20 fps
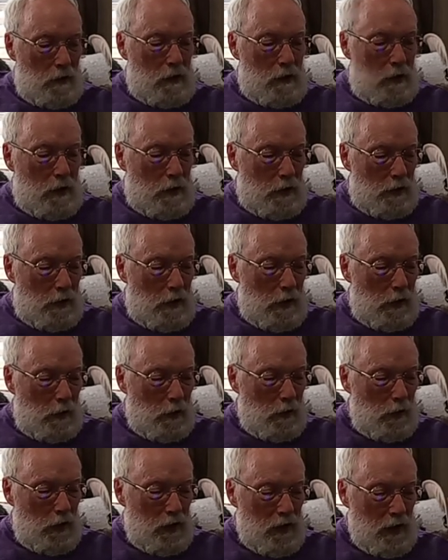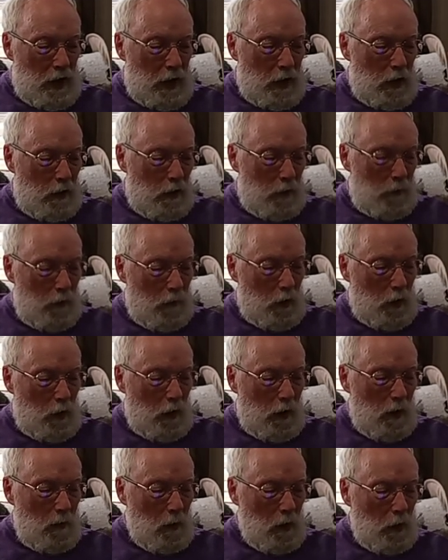near the town of
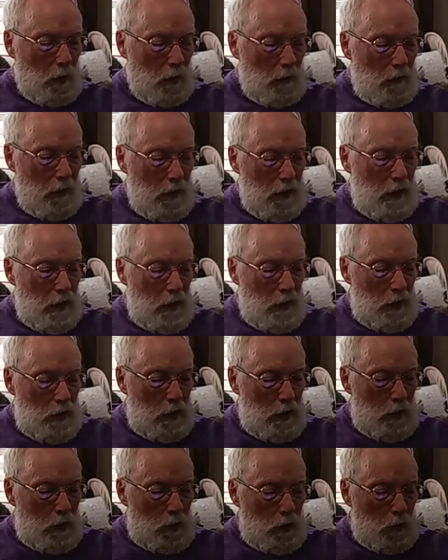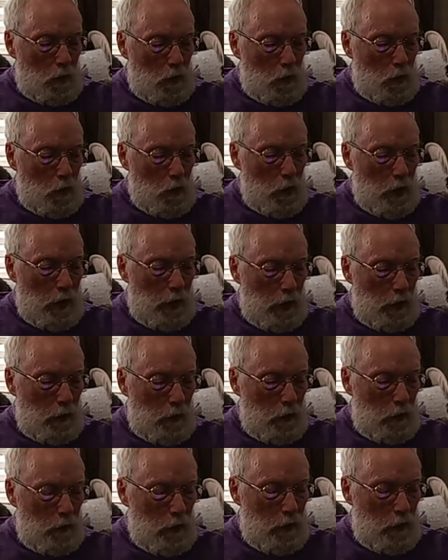Carmel
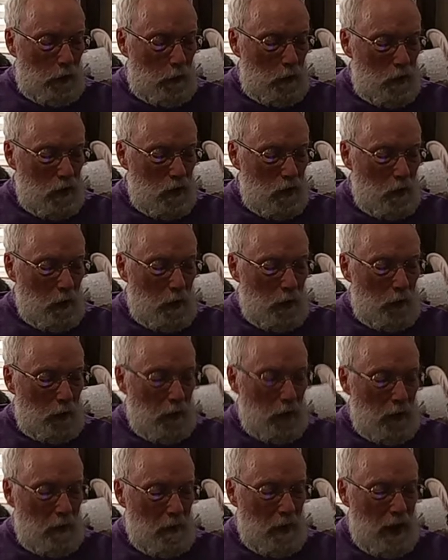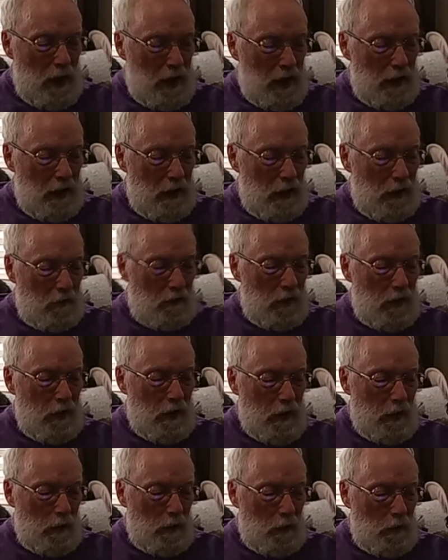where there was a wealthy man living
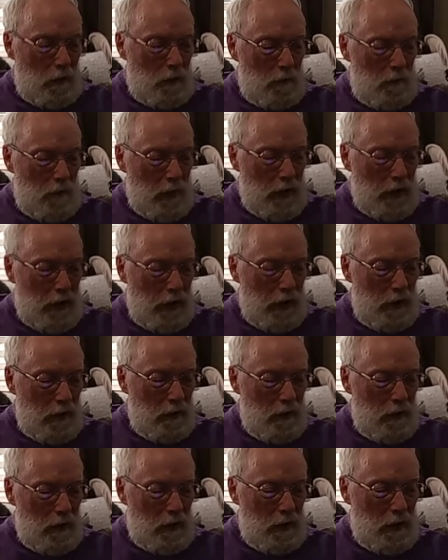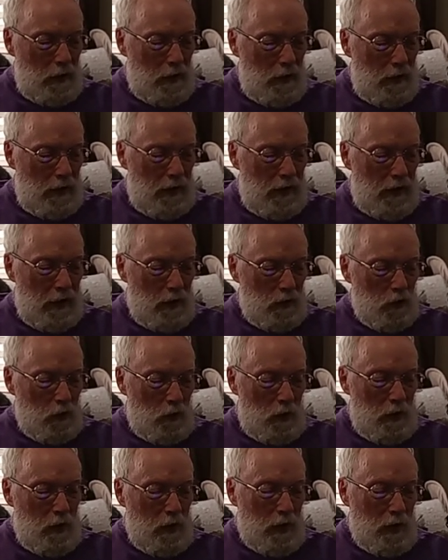there and uh, he had
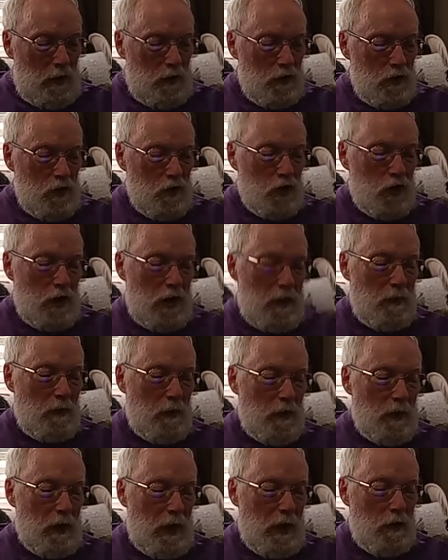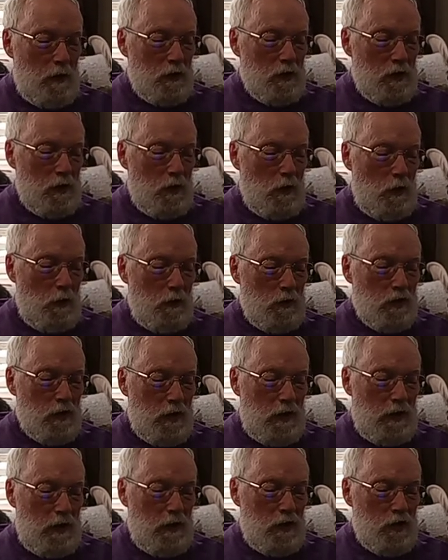3,000 sheep, 1,000 goats
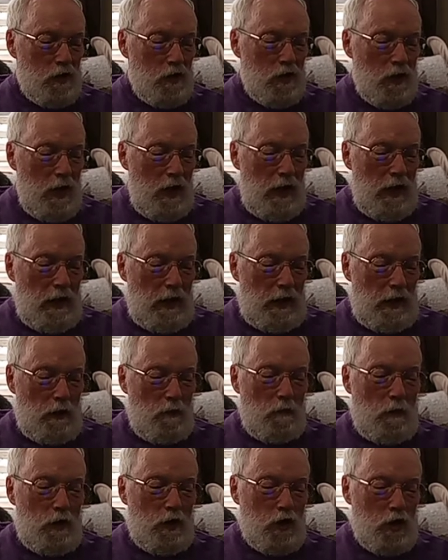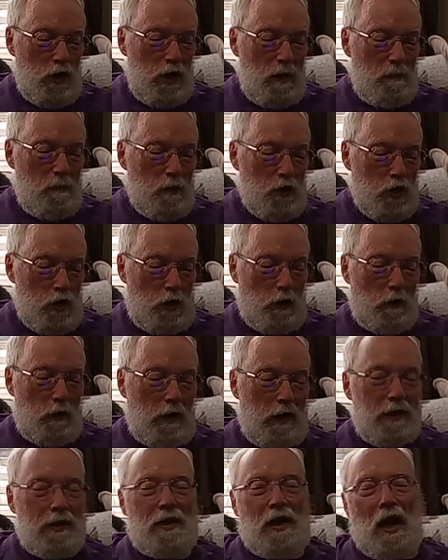and his, it was sheep
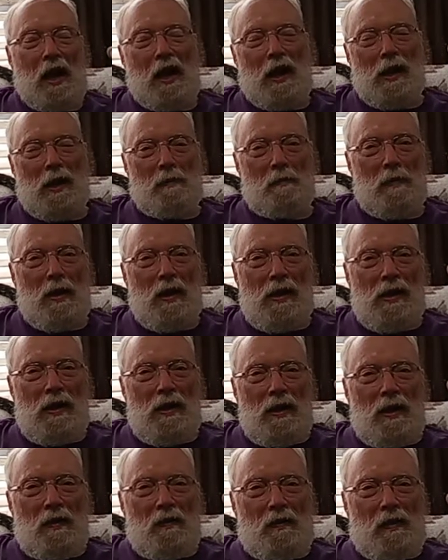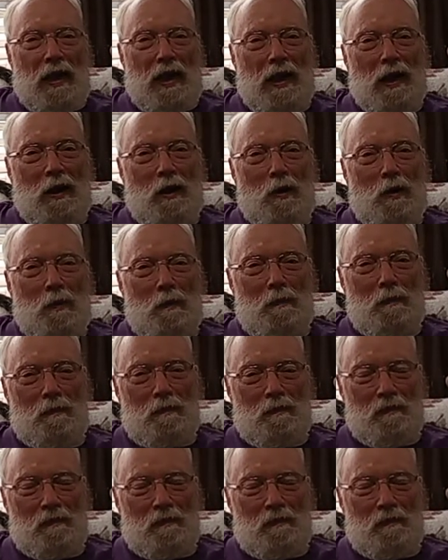shearing time. Now